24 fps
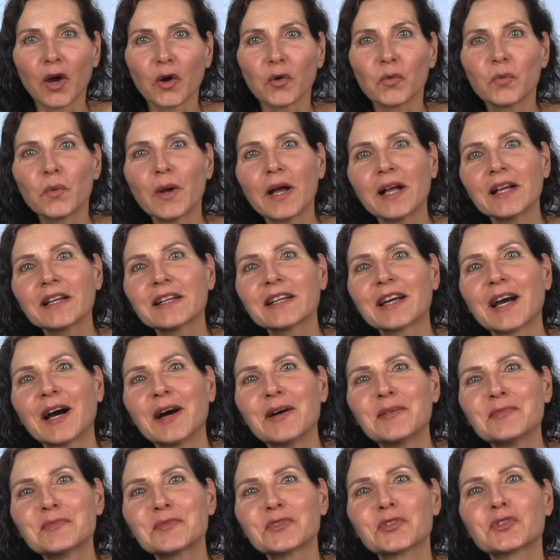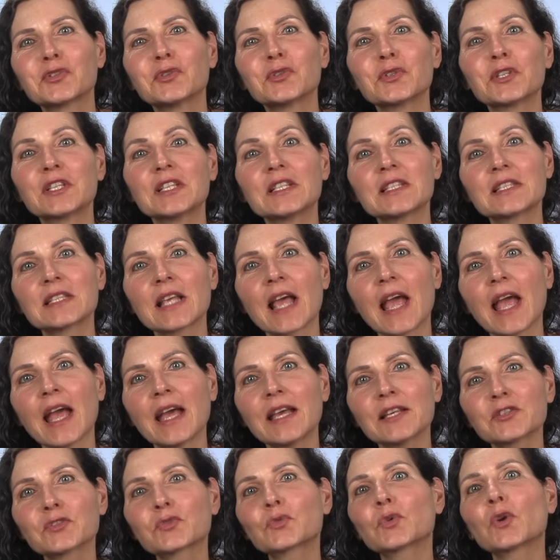Welcome to this
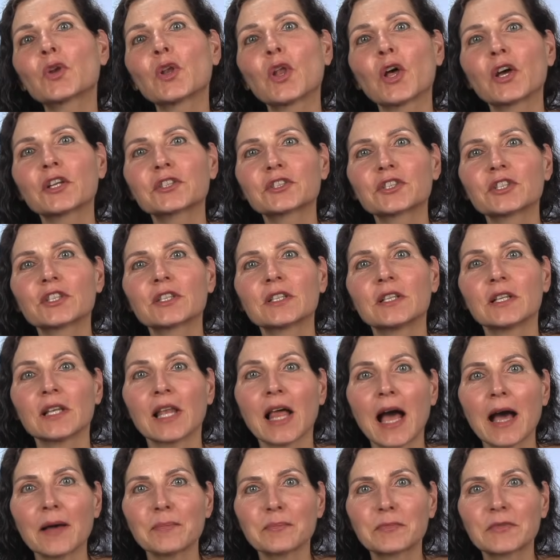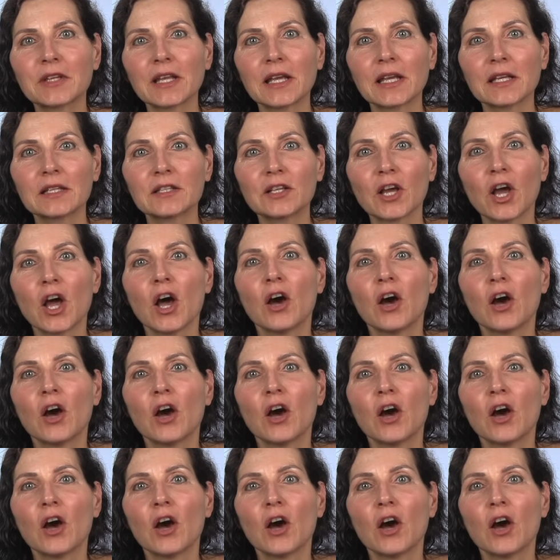astrological update